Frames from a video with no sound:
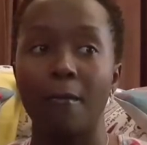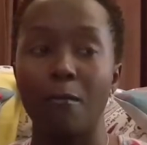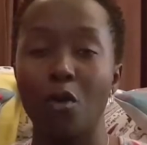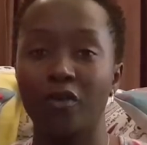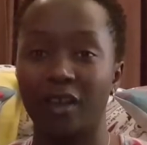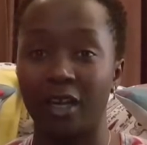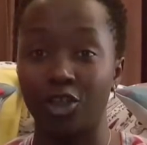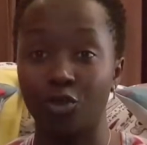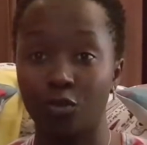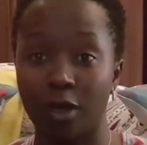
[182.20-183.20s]
more than I
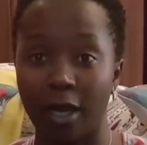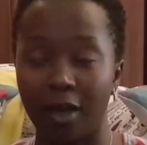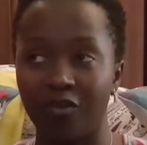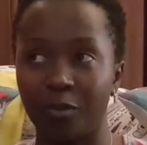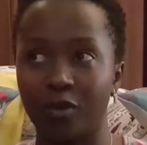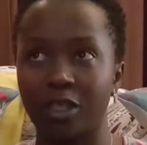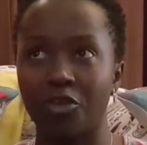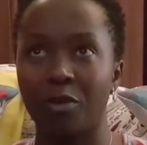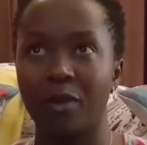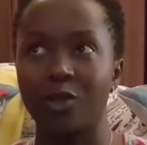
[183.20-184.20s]
should have, because I
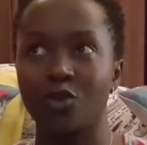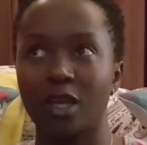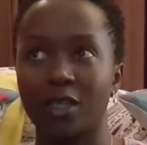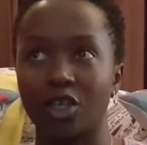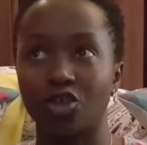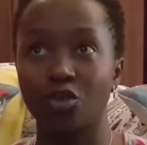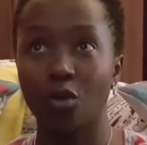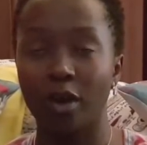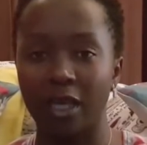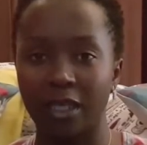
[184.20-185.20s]
remember as soon as the
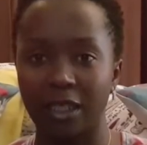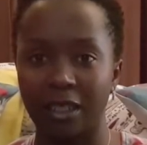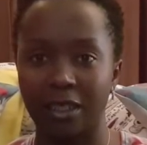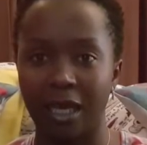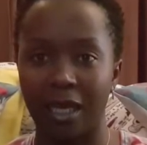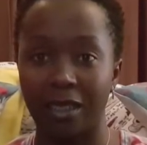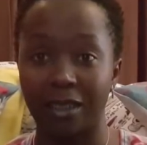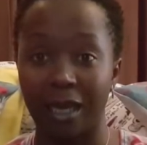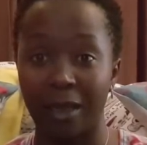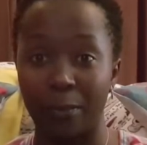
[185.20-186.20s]
show ended
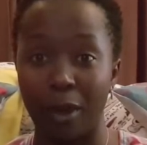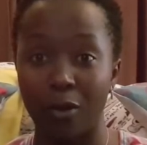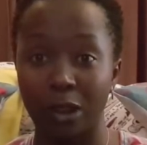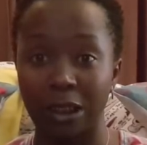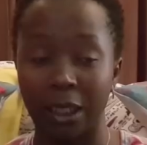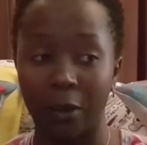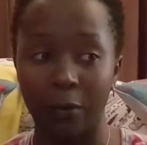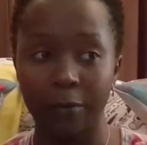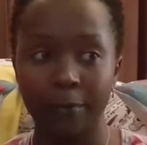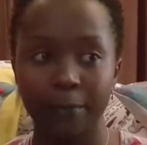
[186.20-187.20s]
and I bowed
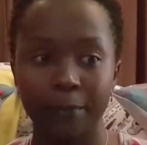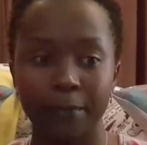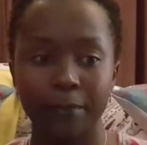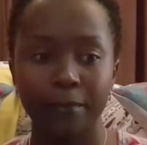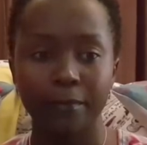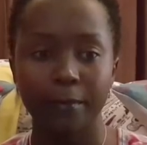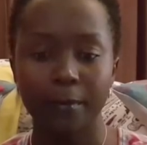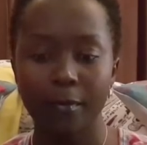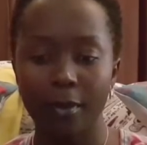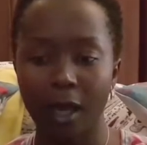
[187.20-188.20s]
down,
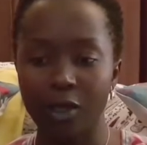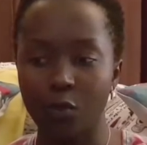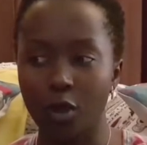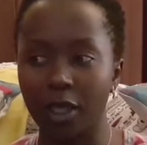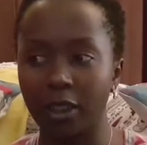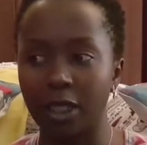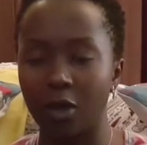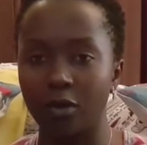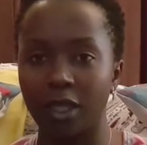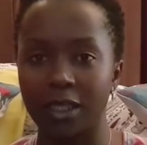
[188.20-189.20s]
I was walking
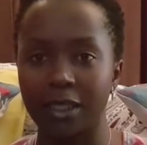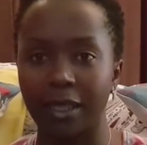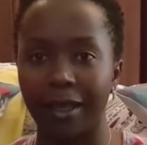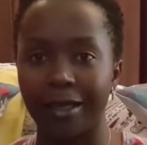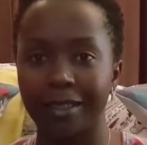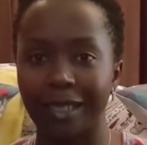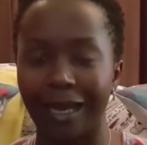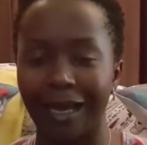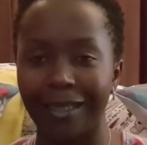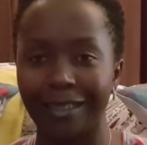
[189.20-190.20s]
down the stairs
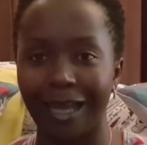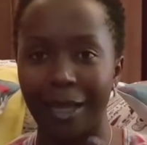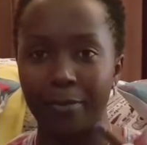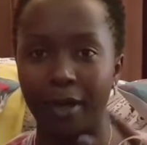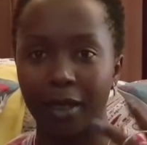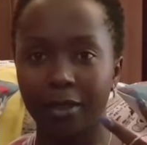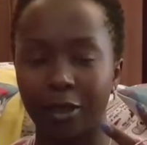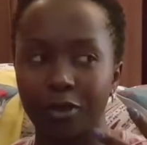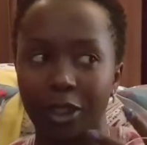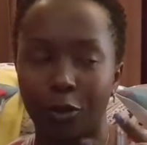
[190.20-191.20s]
and I blacked
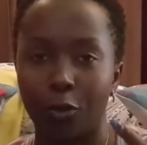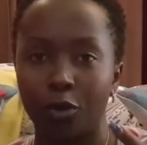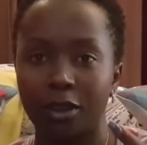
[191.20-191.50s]
out and